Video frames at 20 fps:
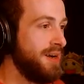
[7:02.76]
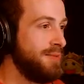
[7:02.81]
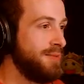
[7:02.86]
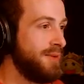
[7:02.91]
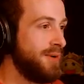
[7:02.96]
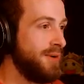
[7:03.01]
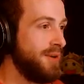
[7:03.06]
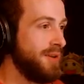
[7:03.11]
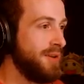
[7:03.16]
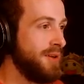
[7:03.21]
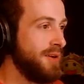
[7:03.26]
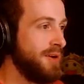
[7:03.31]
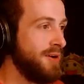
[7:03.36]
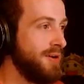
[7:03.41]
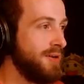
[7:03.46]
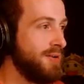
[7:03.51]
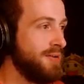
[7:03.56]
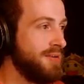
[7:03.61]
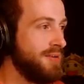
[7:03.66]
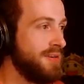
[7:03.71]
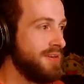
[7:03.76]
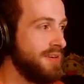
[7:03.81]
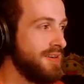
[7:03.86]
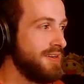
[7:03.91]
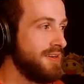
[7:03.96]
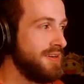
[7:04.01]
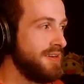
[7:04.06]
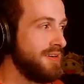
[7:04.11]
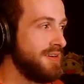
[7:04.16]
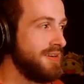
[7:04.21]
I'm all alone.
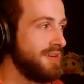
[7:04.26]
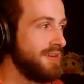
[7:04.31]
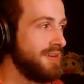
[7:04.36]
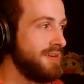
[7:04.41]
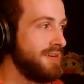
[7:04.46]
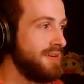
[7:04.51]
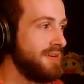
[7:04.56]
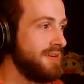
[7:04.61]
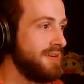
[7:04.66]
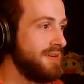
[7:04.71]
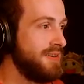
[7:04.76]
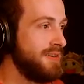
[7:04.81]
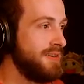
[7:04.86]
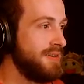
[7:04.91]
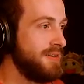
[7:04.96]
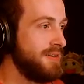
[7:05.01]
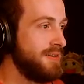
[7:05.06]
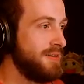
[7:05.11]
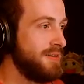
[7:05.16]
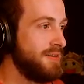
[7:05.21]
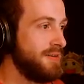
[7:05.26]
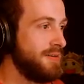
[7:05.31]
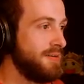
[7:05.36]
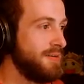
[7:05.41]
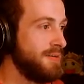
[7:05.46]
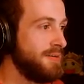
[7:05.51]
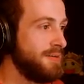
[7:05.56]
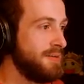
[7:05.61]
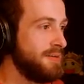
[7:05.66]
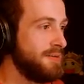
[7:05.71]
Oh,
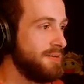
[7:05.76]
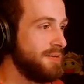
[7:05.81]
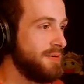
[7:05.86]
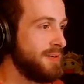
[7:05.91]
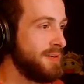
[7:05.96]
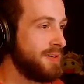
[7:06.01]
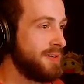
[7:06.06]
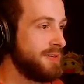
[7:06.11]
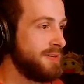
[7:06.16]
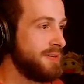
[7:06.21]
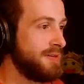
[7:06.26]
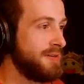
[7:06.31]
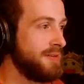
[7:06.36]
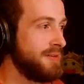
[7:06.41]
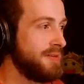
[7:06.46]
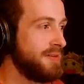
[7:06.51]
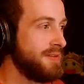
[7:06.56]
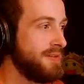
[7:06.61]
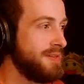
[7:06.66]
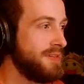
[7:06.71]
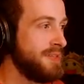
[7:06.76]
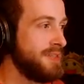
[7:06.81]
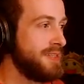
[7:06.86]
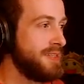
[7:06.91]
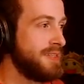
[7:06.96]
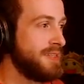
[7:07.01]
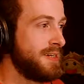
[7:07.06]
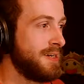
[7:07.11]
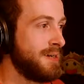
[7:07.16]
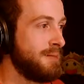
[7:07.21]
well, this
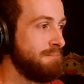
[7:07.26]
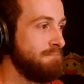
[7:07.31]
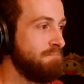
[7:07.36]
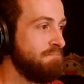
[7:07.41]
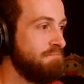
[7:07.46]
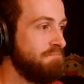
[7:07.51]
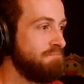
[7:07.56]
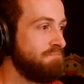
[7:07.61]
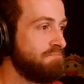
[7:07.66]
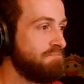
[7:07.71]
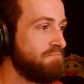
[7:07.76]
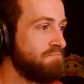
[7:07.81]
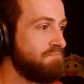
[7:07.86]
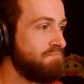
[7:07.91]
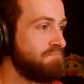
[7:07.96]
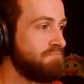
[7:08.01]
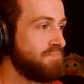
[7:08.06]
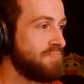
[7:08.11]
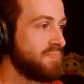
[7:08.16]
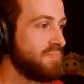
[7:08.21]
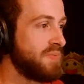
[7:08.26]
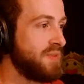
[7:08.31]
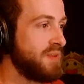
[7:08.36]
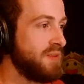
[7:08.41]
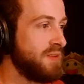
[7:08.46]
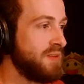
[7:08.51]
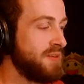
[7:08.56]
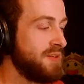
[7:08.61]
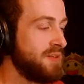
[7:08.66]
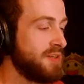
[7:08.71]
is, um,
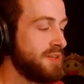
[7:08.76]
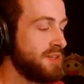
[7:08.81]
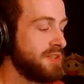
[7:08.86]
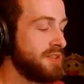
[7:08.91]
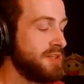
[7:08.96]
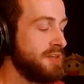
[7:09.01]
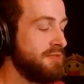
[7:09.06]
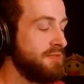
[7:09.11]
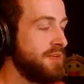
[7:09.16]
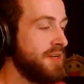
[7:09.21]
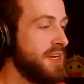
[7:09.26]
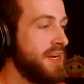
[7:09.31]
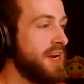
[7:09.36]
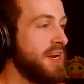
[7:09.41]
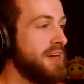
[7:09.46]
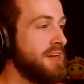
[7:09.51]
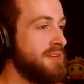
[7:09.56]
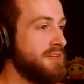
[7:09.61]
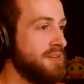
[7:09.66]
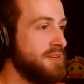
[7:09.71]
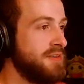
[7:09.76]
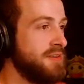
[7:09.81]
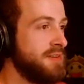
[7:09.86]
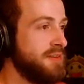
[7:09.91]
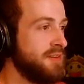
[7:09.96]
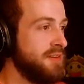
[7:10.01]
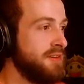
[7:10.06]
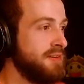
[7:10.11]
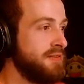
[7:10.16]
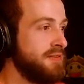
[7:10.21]
this is honestly a fitting end
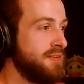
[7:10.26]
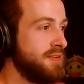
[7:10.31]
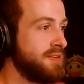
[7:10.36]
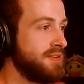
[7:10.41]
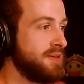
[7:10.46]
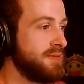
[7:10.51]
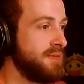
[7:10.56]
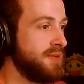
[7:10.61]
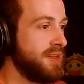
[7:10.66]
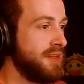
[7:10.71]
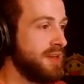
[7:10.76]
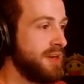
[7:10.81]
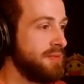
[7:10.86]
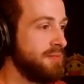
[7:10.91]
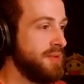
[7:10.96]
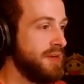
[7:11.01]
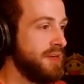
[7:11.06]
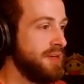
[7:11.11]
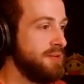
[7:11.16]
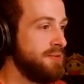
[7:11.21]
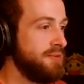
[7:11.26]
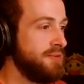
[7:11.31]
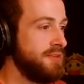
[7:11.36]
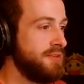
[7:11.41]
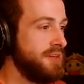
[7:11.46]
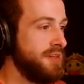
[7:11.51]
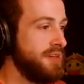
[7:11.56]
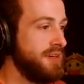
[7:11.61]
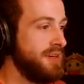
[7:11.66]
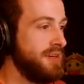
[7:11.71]
for someone like me
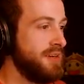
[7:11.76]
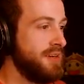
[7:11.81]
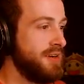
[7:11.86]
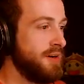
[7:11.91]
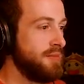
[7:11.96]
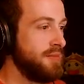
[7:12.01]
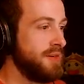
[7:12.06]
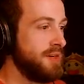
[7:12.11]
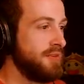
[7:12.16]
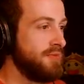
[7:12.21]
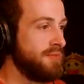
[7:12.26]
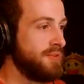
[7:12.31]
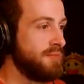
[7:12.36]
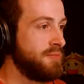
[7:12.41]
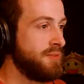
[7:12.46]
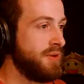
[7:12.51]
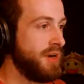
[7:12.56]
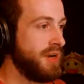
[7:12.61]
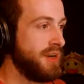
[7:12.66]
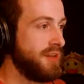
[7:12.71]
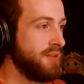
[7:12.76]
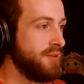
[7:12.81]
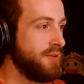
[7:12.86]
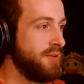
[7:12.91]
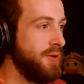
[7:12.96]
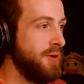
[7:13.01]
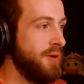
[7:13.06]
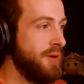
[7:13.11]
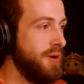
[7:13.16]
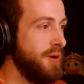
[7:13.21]
who's dumb enough to break the